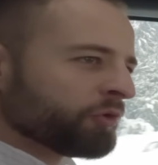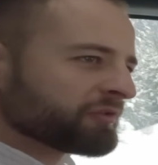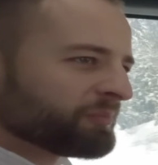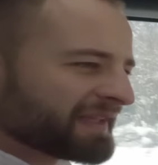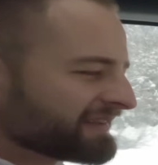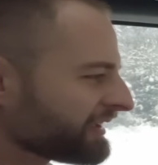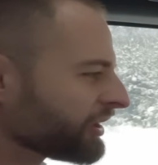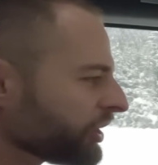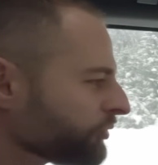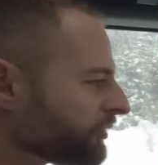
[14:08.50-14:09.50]
mode, but the
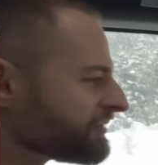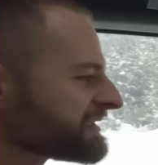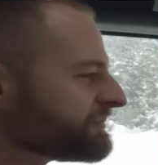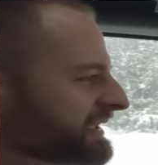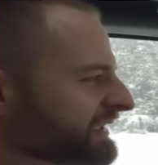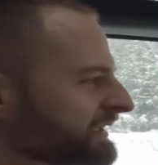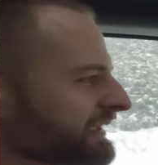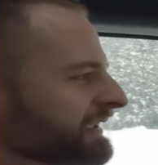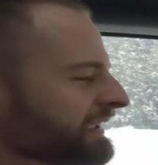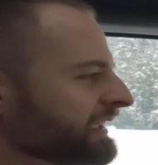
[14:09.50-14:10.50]
car wants me,
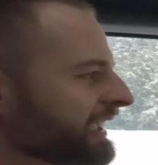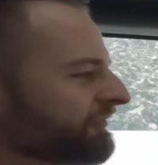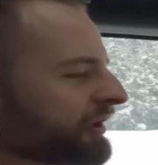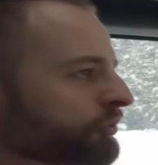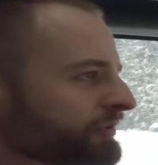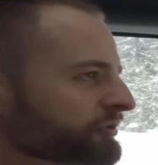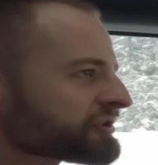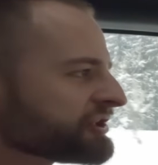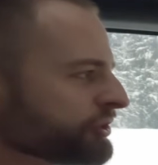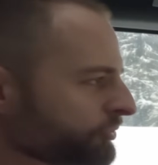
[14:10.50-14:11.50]
if I go
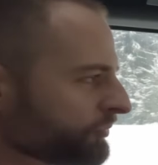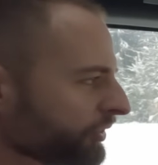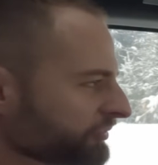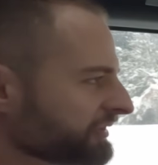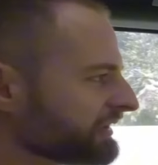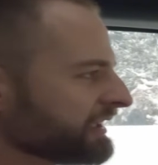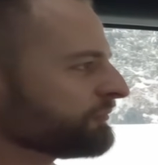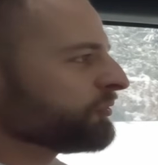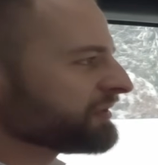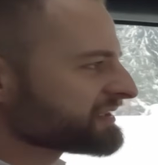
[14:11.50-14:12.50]
into snow mode,
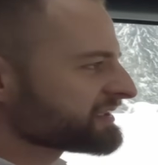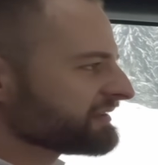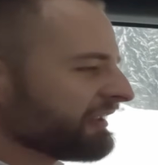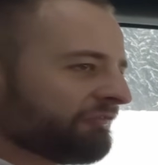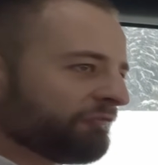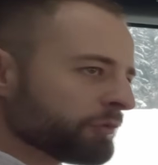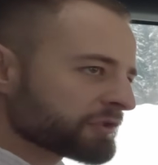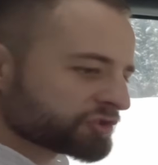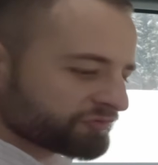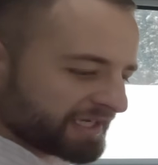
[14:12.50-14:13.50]
it wants the
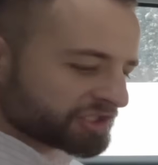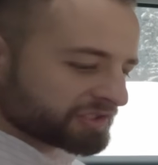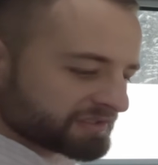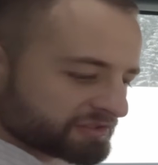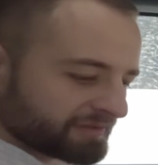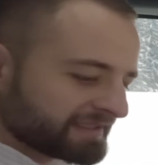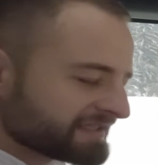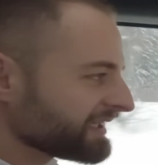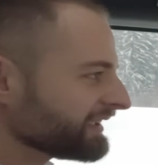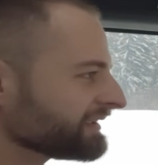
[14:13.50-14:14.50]
full traction. So I
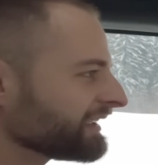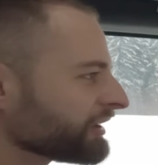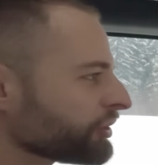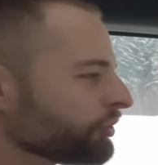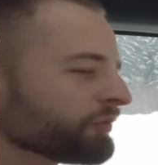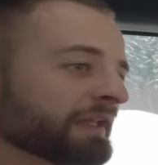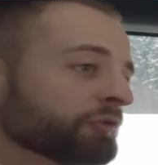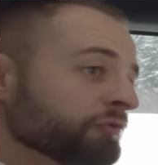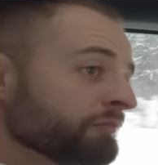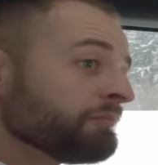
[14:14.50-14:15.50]
decided I'll go
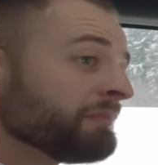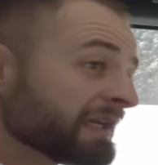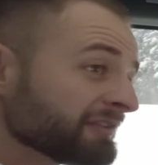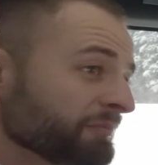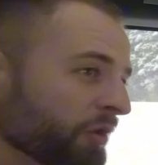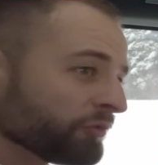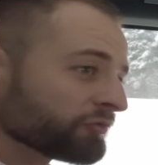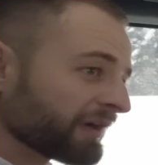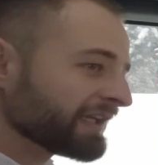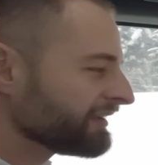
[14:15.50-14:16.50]
into mud
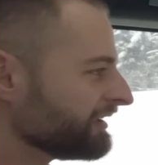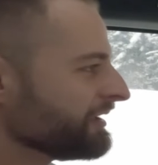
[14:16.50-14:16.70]
mode, right?